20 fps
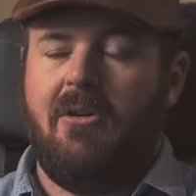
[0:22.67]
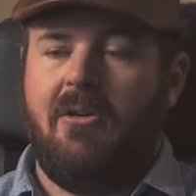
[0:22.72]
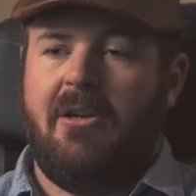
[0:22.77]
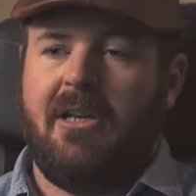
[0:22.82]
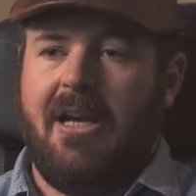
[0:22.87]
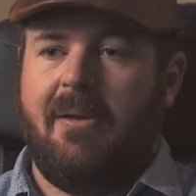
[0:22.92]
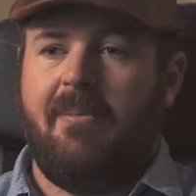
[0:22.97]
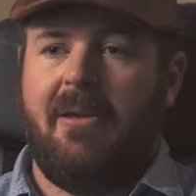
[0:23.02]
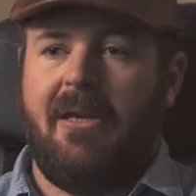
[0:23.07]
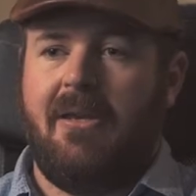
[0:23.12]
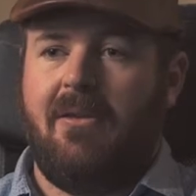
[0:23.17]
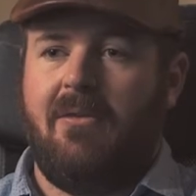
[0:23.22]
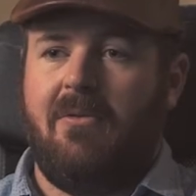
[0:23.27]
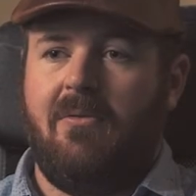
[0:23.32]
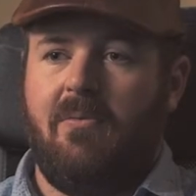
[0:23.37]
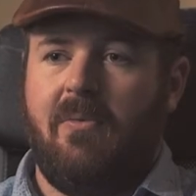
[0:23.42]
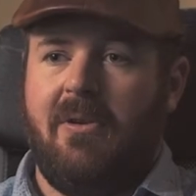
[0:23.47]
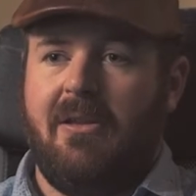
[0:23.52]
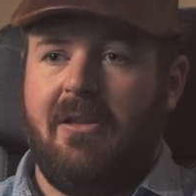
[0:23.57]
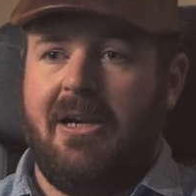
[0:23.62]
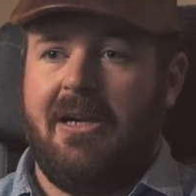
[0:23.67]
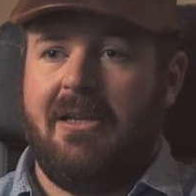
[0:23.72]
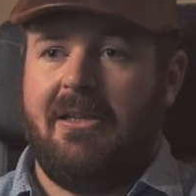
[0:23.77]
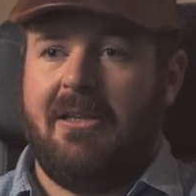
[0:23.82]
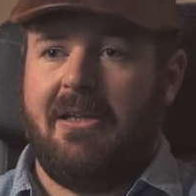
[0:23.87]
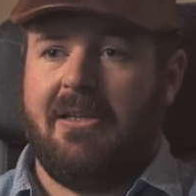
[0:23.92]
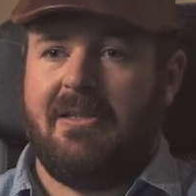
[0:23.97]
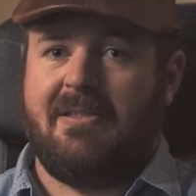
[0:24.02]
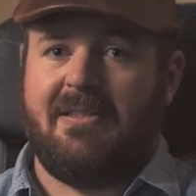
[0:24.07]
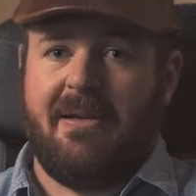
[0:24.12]
who come in with
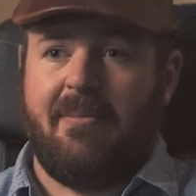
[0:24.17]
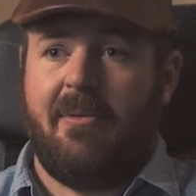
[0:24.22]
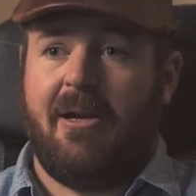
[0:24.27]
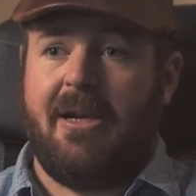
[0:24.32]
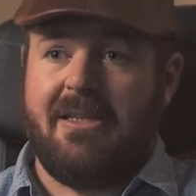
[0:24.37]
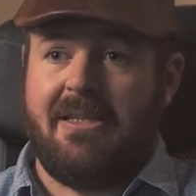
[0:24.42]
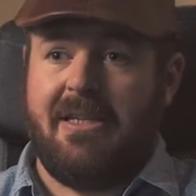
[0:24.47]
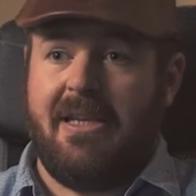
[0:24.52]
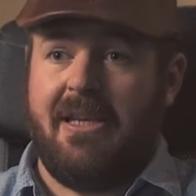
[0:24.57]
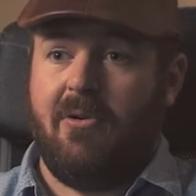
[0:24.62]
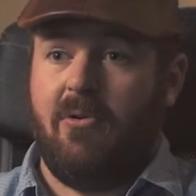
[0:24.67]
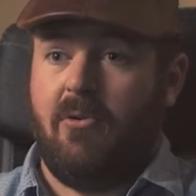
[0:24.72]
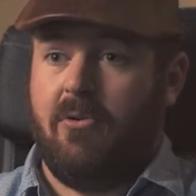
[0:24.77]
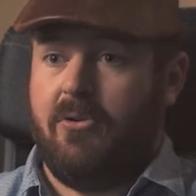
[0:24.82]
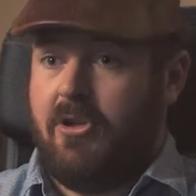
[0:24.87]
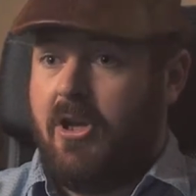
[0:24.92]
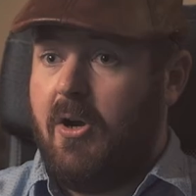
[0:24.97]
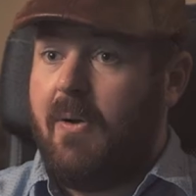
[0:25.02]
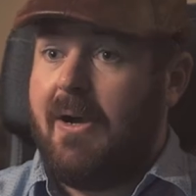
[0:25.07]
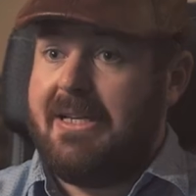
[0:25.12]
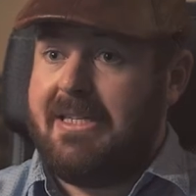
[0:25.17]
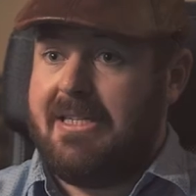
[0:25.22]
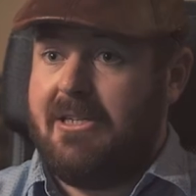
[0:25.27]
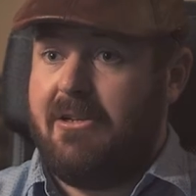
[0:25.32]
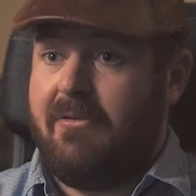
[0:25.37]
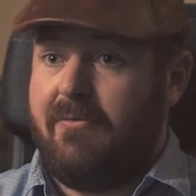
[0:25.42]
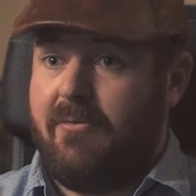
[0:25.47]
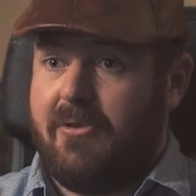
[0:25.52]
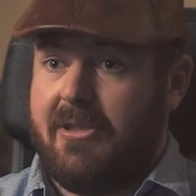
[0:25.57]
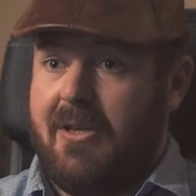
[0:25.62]
either some idea or no
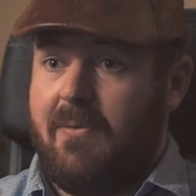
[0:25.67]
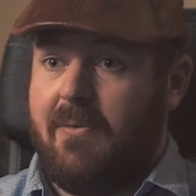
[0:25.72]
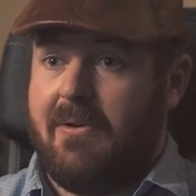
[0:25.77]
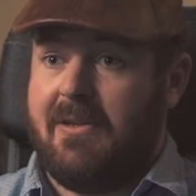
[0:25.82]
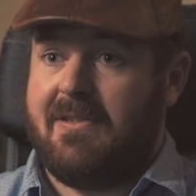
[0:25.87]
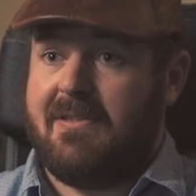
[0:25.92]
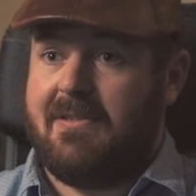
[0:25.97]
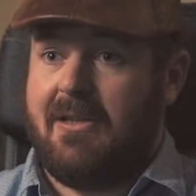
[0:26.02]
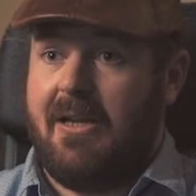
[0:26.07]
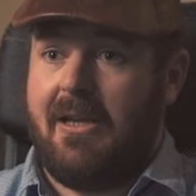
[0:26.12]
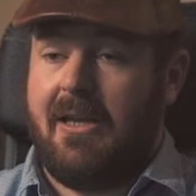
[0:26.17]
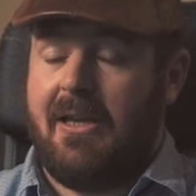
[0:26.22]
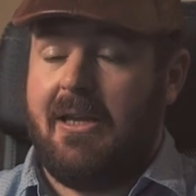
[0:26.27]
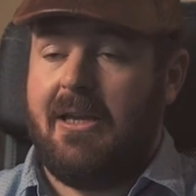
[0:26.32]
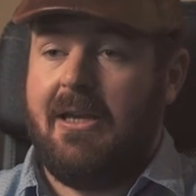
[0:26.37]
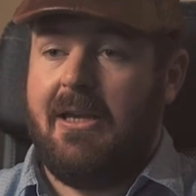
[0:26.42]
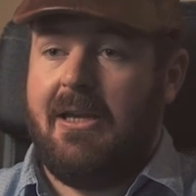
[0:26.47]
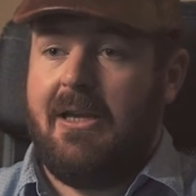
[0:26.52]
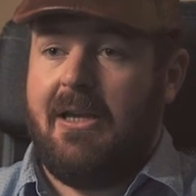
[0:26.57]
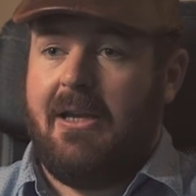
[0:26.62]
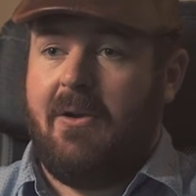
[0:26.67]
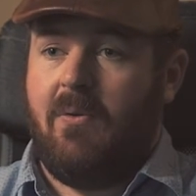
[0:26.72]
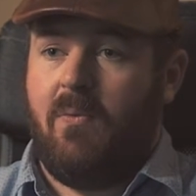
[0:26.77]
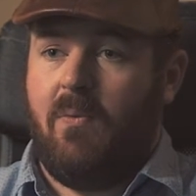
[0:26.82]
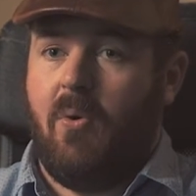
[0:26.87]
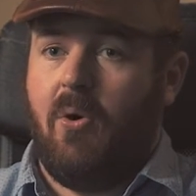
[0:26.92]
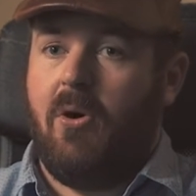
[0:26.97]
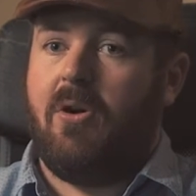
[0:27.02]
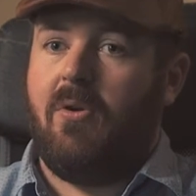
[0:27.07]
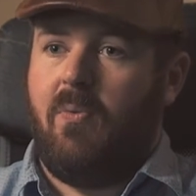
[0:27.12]
idea of what they want to study
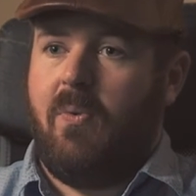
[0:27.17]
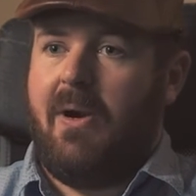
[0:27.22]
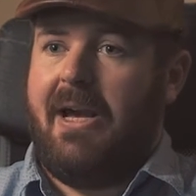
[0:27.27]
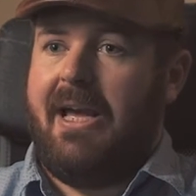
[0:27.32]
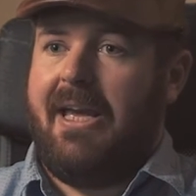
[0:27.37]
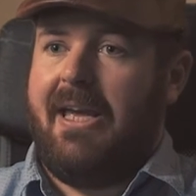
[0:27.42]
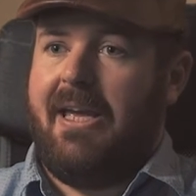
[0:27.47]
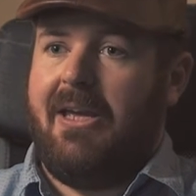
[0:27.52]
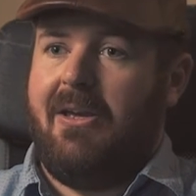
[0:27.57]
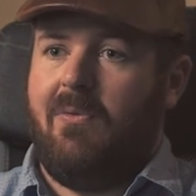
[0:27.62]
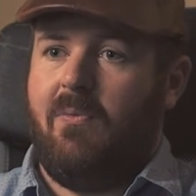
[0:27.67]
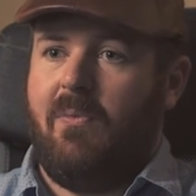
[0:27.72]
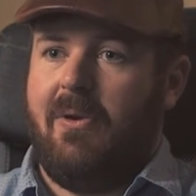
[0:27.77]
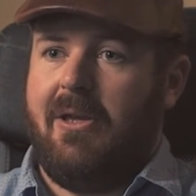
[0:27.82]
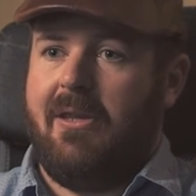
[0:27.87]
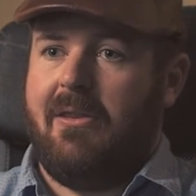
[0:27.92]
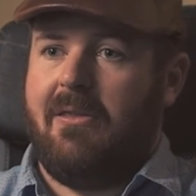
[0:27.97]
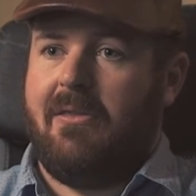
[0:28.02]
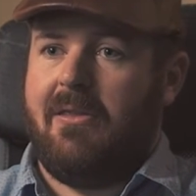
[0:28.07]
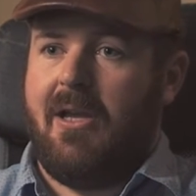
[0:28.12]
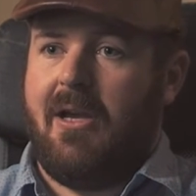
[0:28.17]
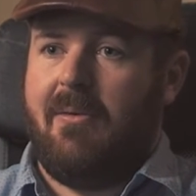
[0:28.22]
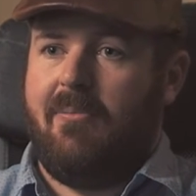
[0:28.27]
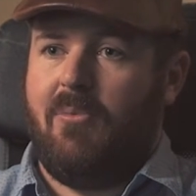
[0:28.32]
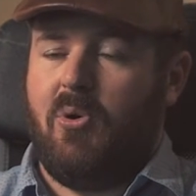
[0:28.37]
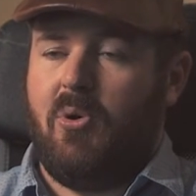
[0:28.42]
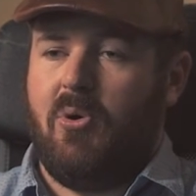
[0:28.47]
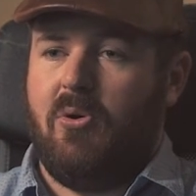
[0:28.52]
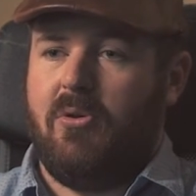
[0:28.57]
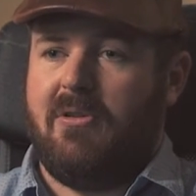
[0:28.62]
walk away with a
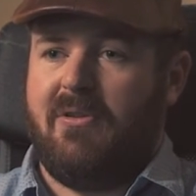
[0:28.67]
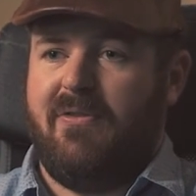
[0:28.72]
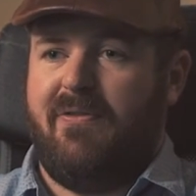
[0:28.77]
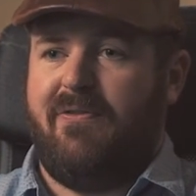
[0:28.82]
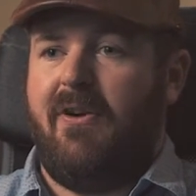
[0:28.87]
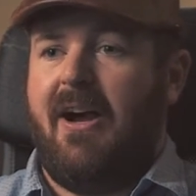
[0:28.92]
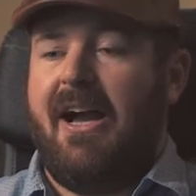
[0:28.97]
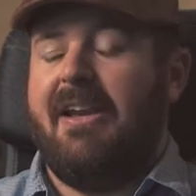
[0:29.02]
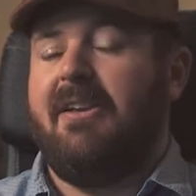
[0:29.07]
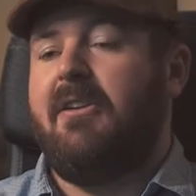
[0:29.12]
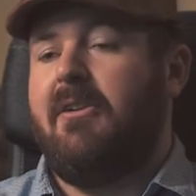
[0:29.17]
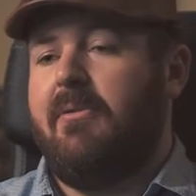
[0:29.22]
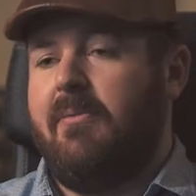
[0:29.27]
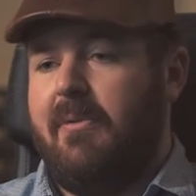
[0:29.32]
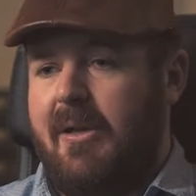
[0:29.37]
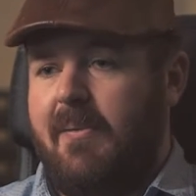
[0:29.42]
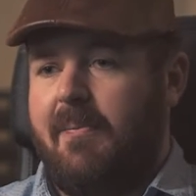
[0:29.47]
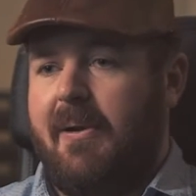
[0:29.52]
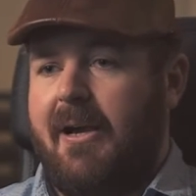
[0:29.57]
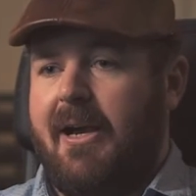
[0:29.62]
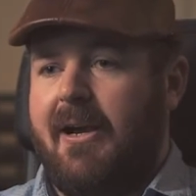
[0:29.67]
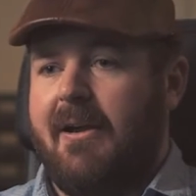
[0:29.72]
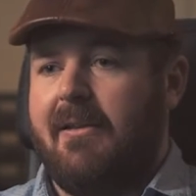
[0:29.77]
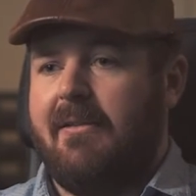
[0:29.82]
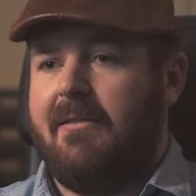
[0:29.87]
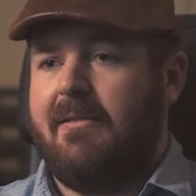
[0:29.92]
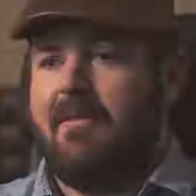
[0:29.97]
more defined career path.